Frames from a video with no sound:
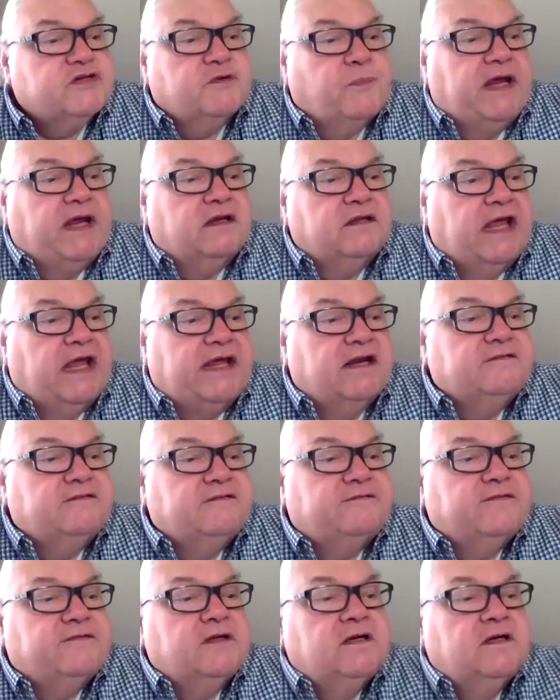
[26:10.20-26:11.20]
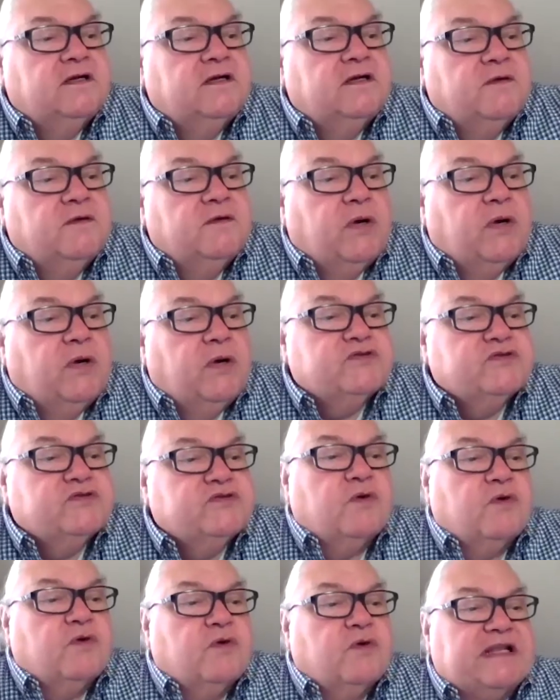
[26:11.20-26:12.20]
bake native
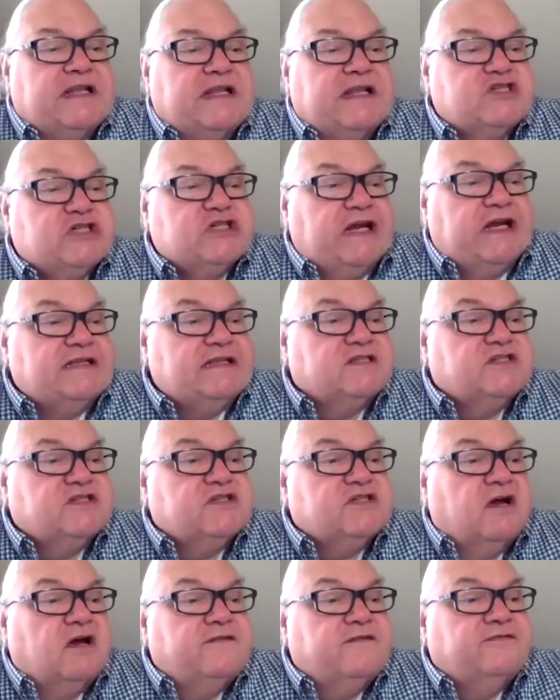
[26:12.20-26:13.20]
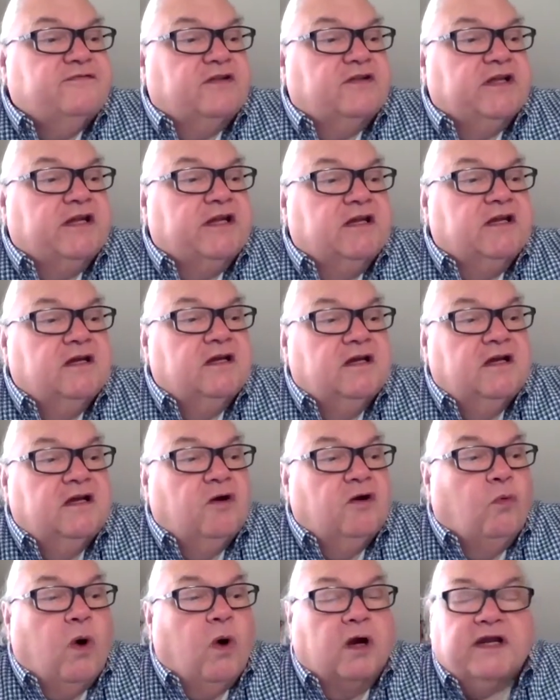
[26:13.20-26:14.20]
postwoman chants softly,
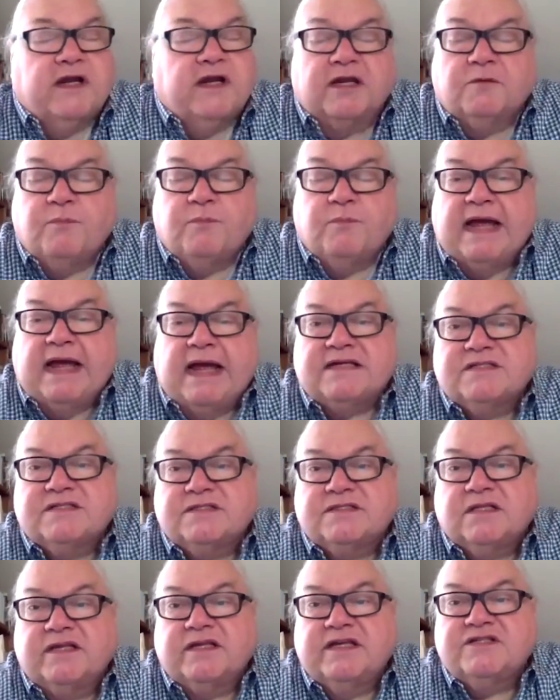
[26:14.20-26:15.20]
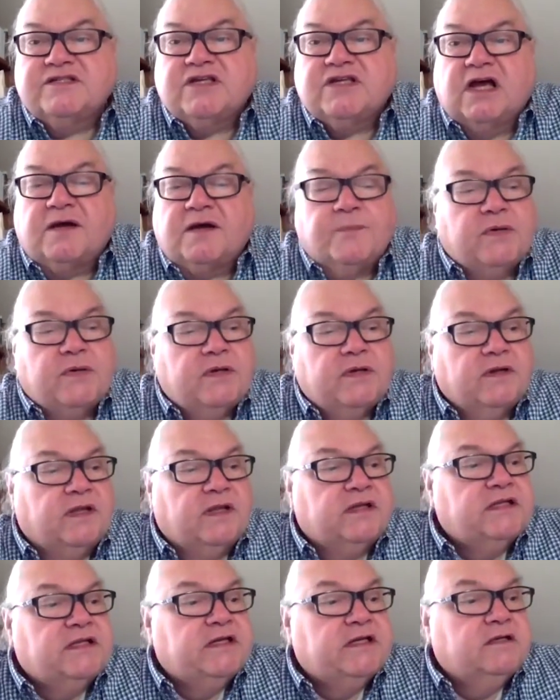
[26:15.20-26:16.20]
walking past the hyssop
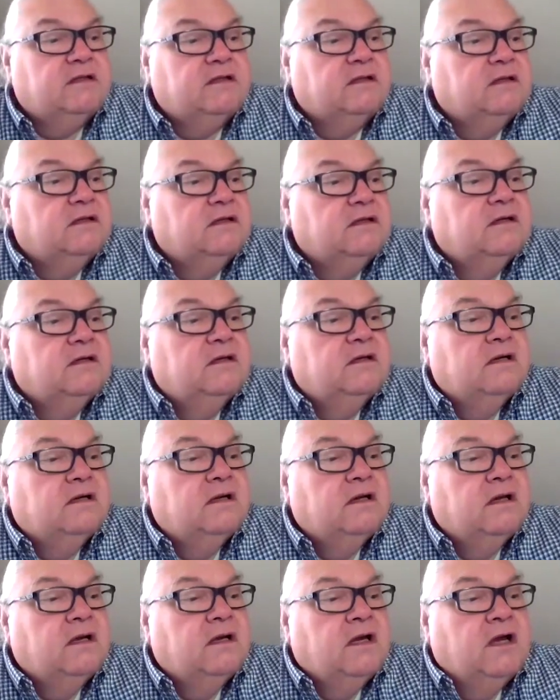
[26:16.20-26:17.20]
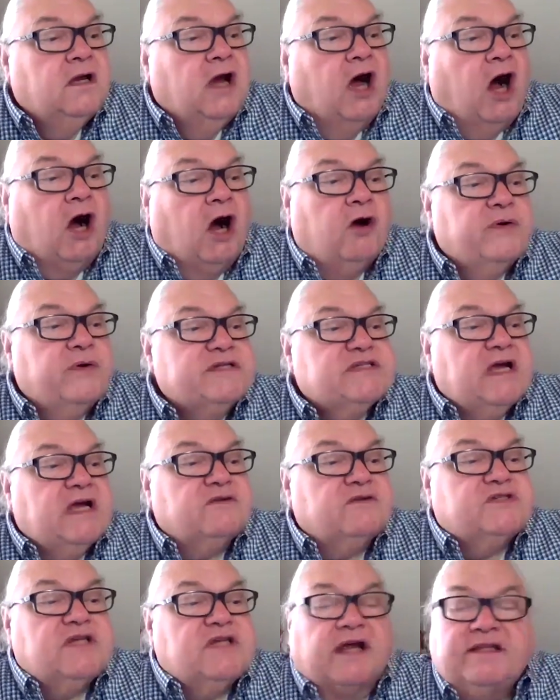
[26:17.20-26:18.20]
and dill. Always
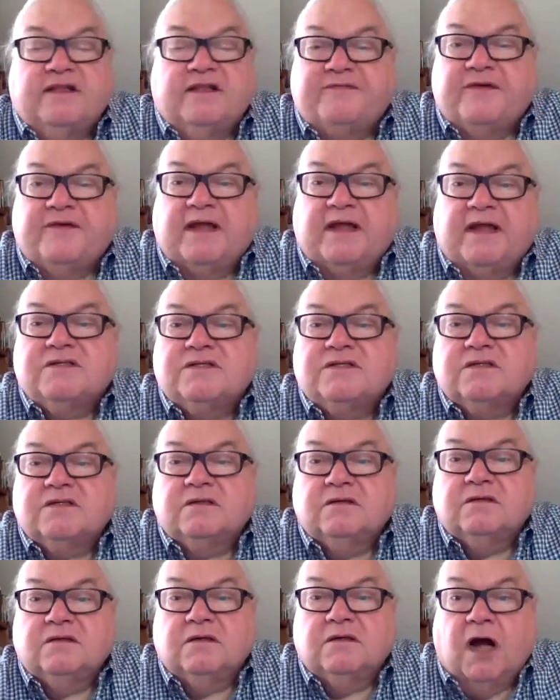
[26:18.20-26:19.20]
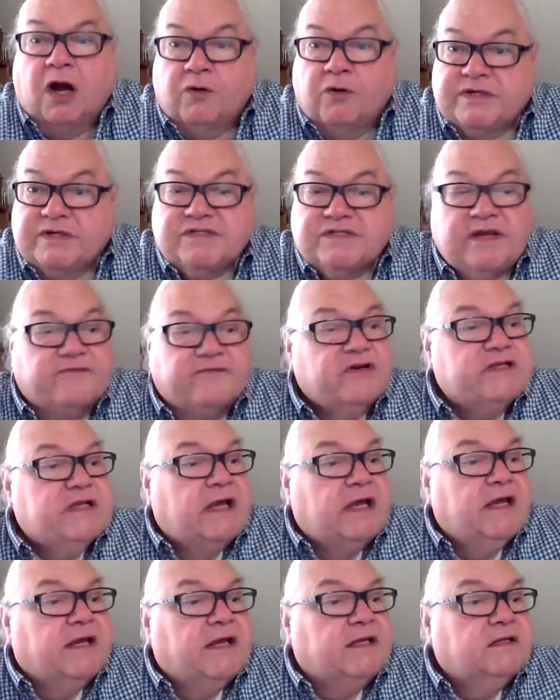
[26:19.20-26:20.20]
outside the fence, always every
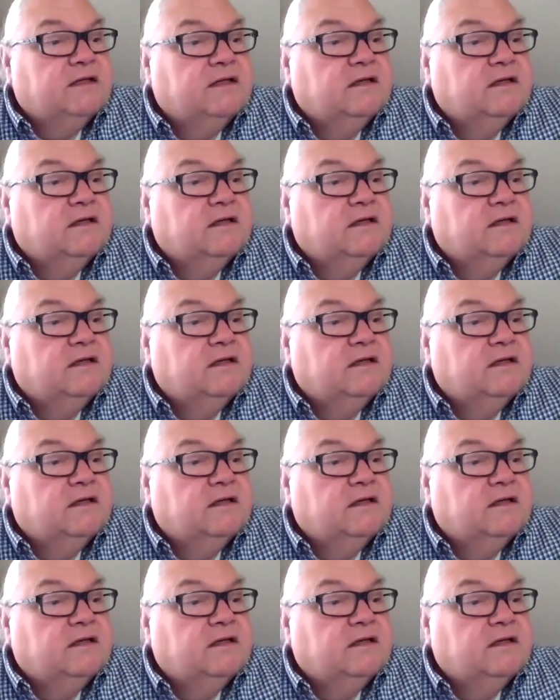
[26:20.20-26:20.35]
day.